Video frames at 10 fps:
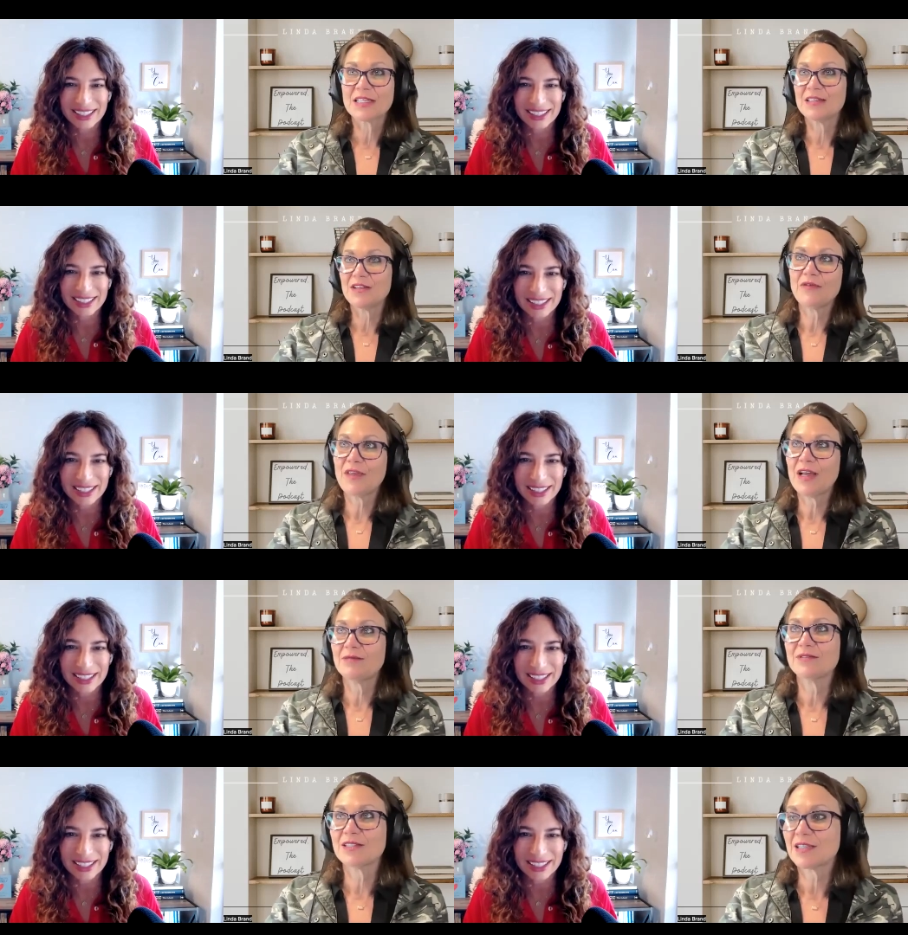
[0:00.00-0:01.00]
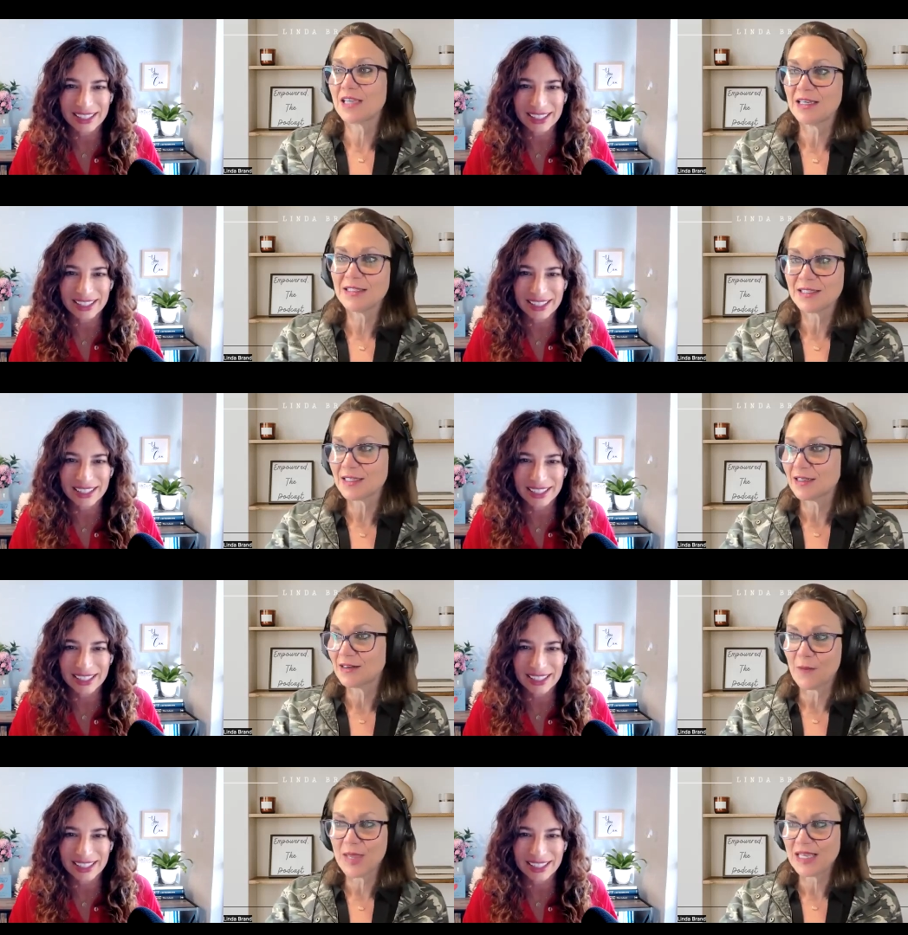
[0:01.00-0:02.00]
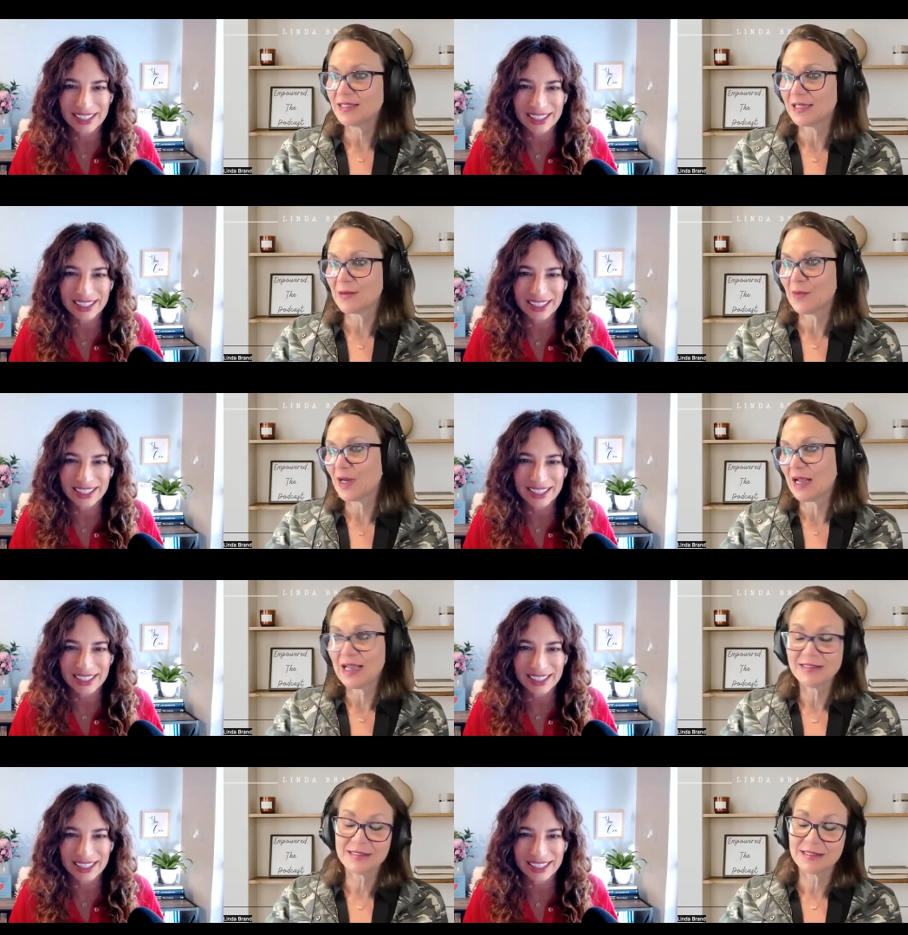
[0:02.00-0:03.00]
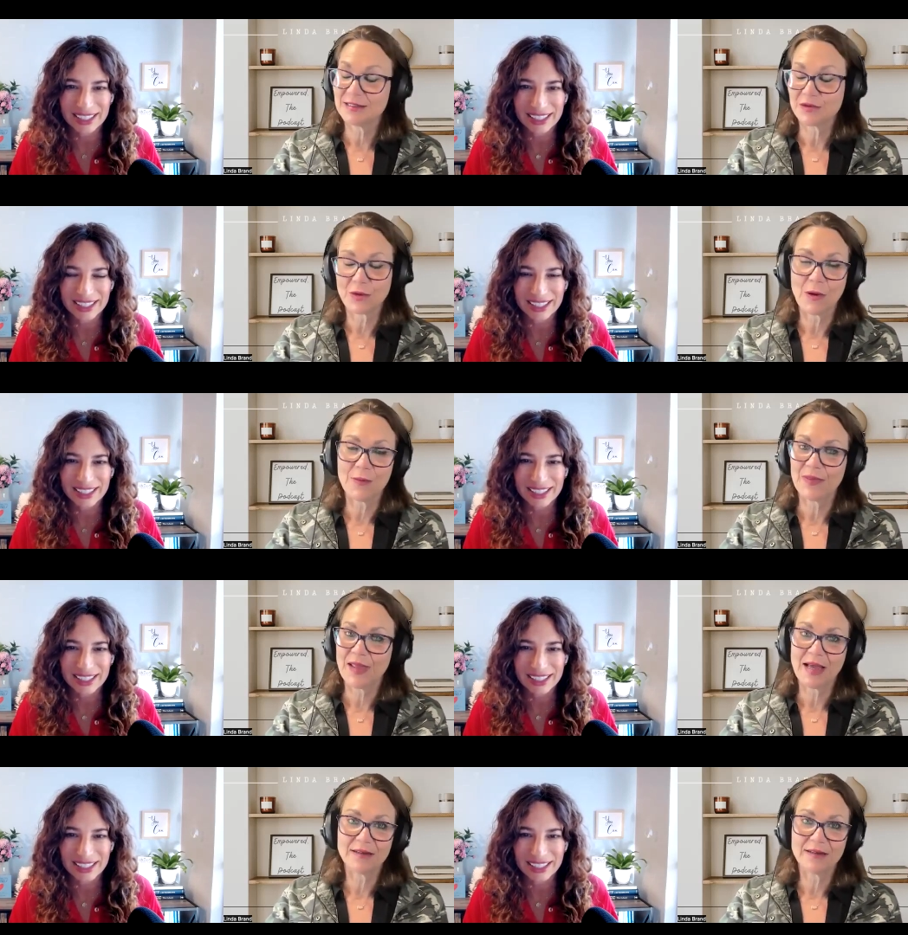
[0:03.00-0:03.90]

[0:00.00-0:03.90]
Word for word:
Speaker 1: And if that was the case, then amazing. But I didn't grow up in